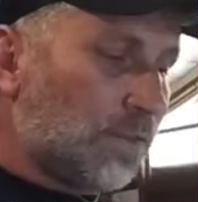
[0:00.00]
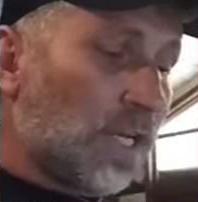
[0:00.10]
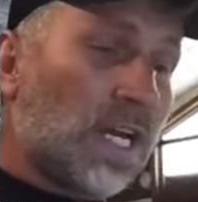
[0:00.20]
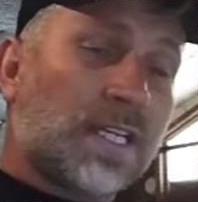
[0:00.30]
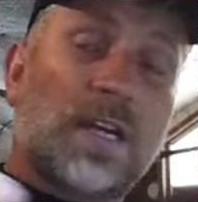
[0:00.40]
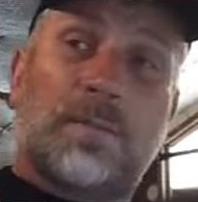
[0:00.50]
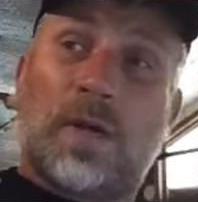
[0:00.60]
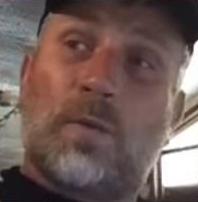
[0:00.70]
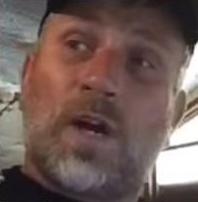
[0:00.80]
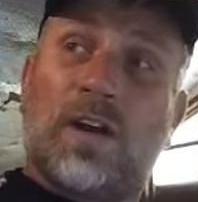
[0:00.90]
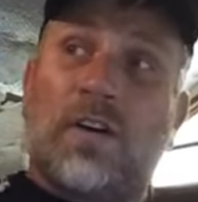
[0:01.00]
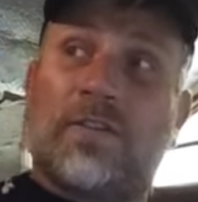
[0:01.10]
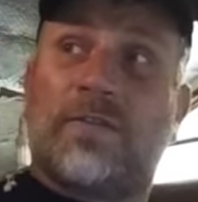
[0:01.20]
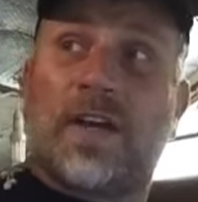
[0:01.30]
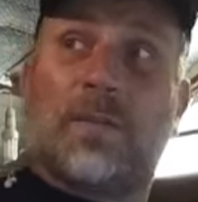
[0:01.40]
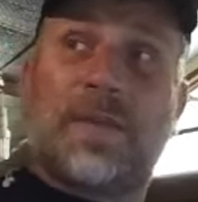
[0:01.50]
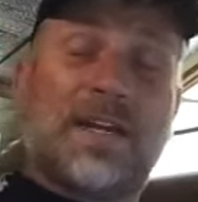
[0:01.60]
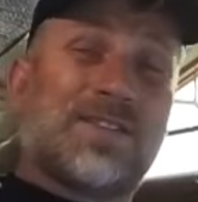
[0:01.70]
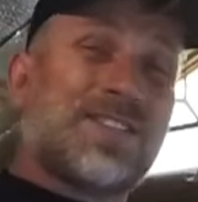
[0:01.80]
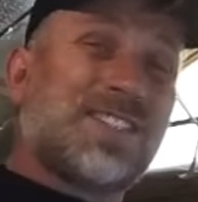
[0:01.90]
Right, I cut my wire off
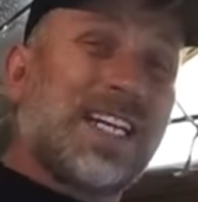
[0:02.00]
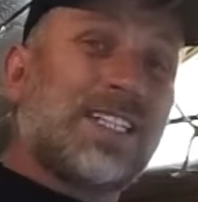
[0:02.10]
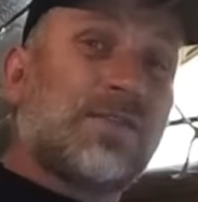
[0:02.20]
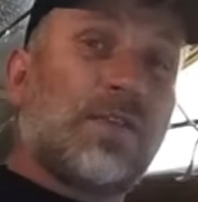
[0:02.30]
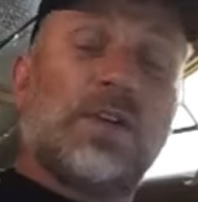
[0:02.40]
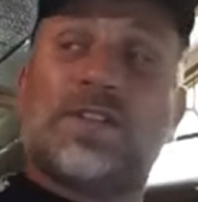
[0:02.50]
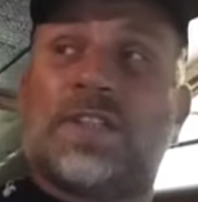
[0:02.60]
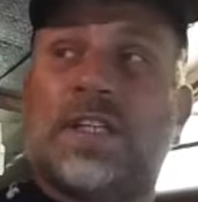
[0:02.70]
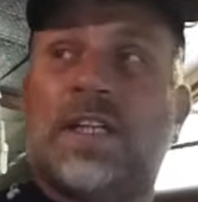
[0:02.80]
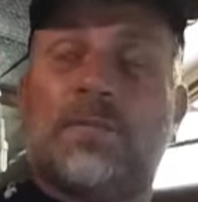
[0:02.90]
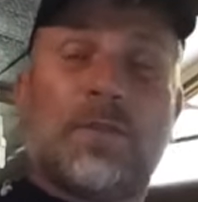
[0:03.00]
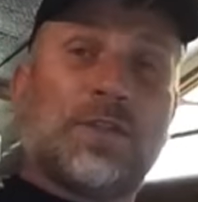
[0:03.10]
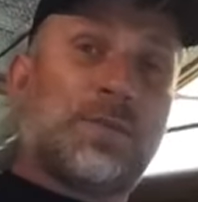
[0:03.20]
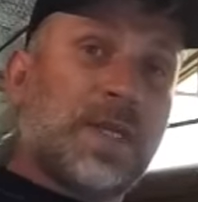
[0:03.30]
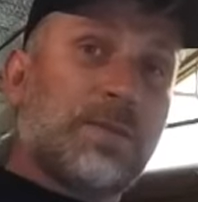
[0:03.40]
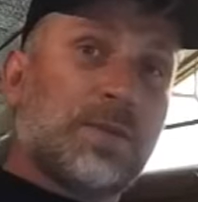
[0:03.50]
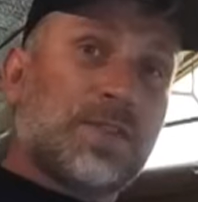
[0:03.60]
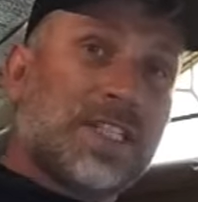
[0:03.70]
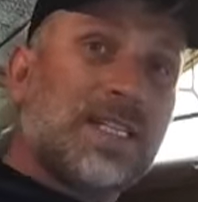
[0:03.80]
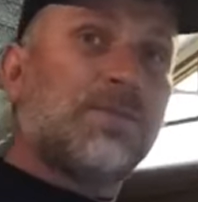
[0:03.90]
about six foot. Most people
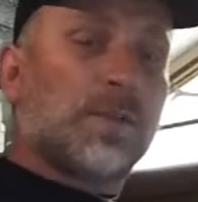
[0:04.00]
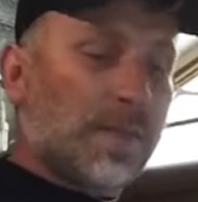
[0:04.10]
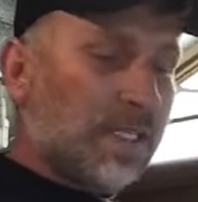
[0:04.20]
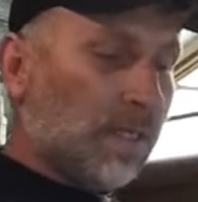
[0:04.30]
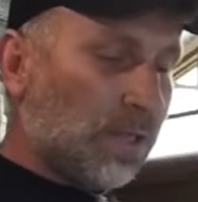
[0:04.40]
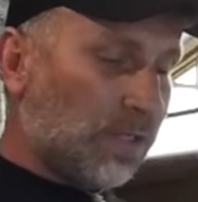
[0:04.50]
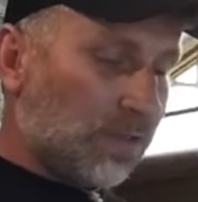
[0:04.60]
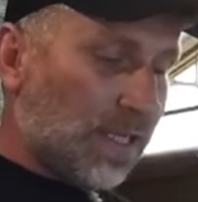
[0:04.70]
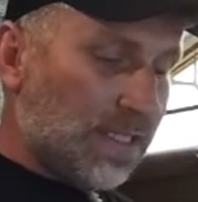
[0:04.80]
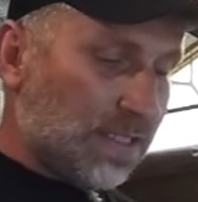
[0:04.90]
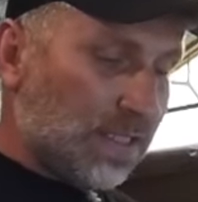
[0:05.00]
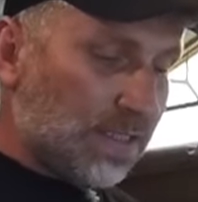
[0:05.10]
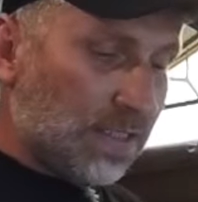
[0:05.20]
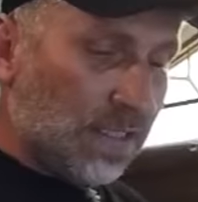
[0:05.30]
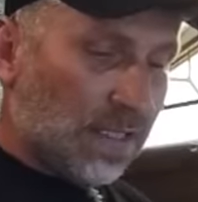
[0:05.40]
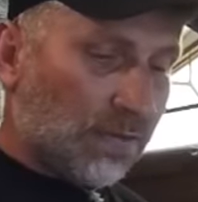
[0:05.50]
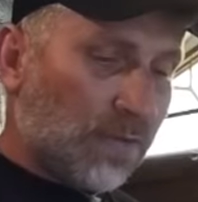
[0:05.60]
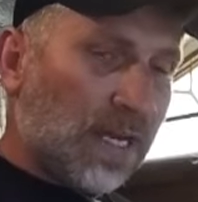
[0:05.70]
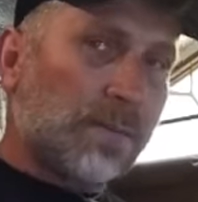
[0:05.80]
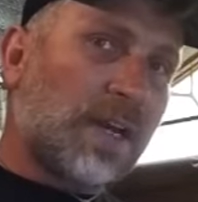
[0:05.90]
seem to make their bite traces
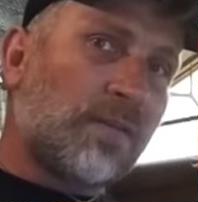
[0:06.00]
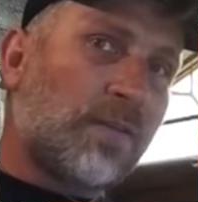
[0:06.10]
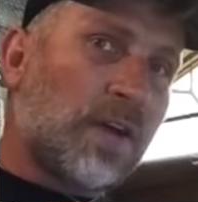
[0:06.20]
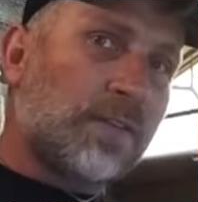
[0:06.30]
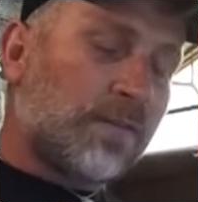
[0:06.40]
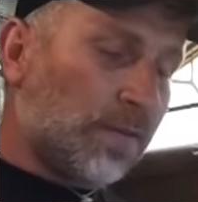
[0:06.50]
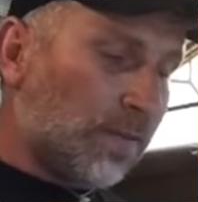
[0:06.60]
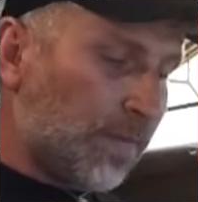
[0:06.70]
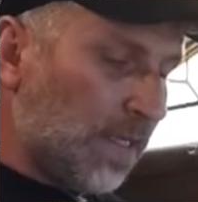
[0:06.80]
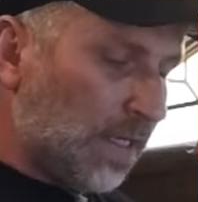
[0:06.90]
around about five foot.